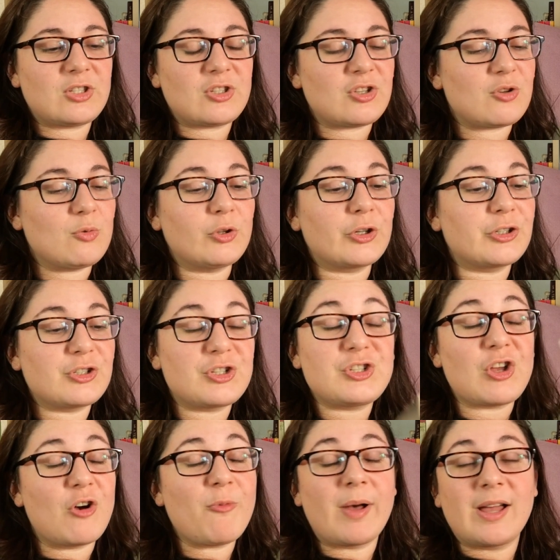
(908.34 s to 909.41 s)
You learn
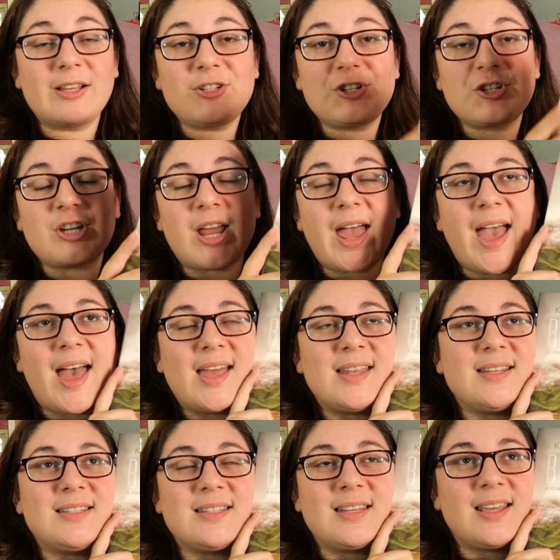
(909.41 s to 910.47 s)
so much,
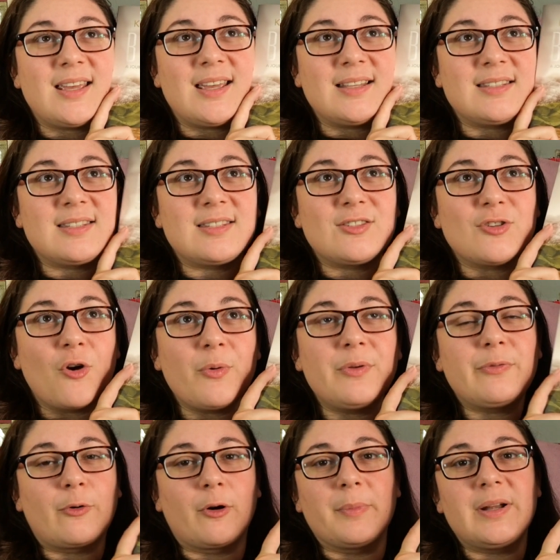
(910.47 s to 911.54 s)
and it's so
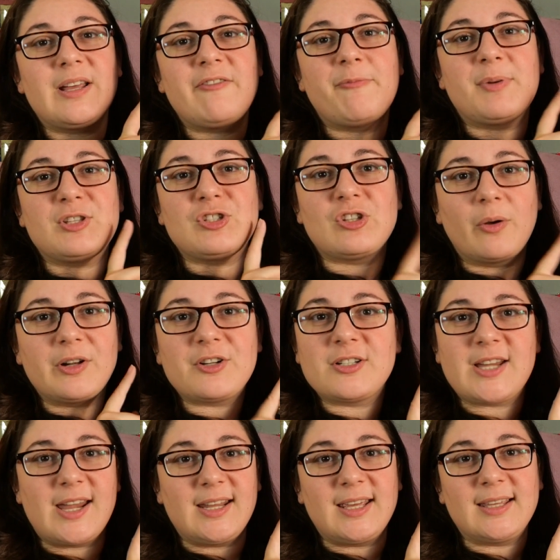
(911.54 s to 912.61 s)
informative, but so
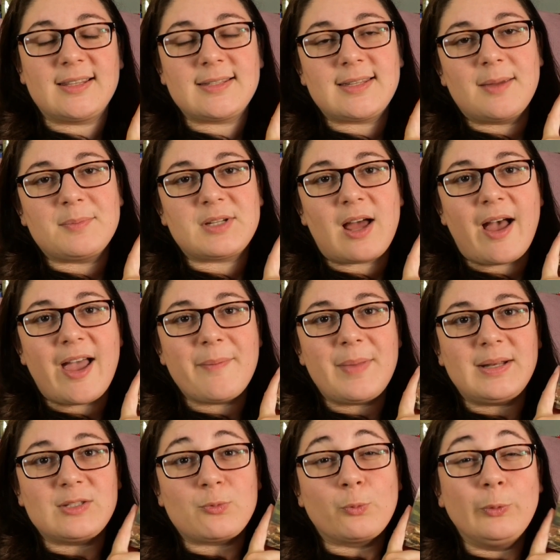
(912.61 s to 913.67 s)
entertaining at the same time.
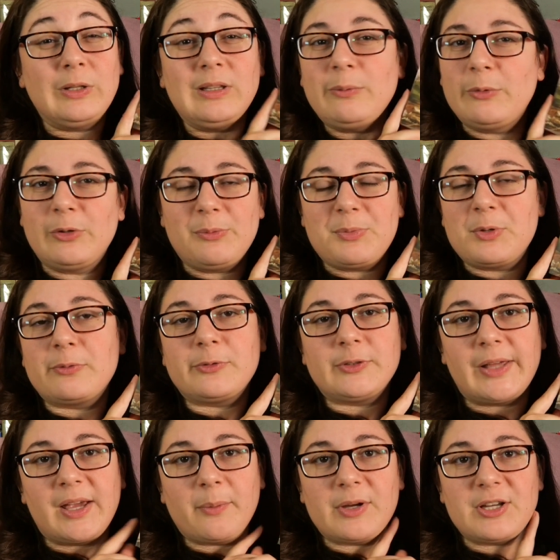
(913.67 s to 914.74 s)
And it's really, really beautiful
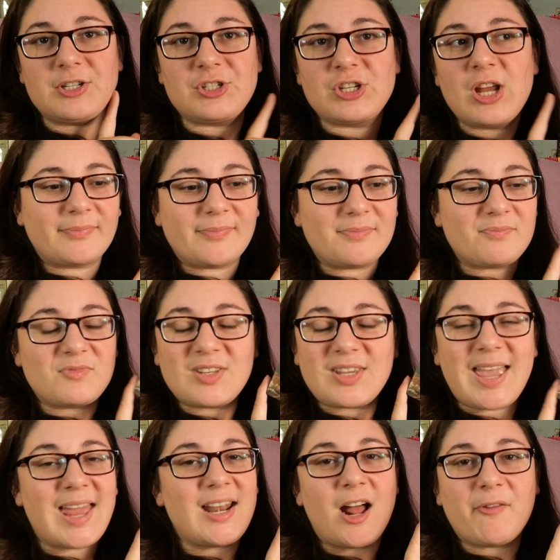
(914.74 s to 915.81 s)
language.
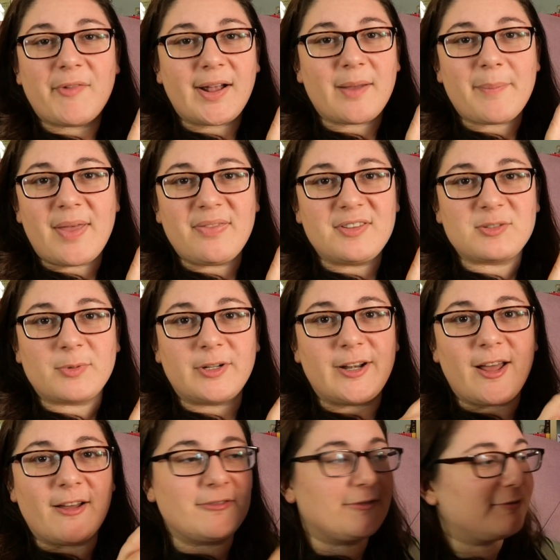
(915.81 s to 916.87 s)
Cannot recommend this one
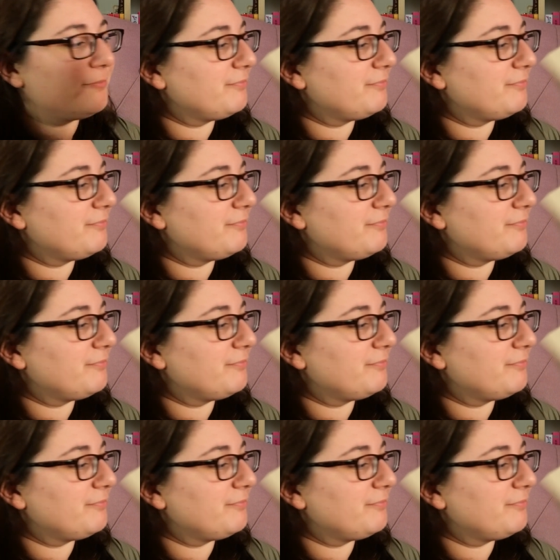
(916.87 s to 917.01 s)
enough.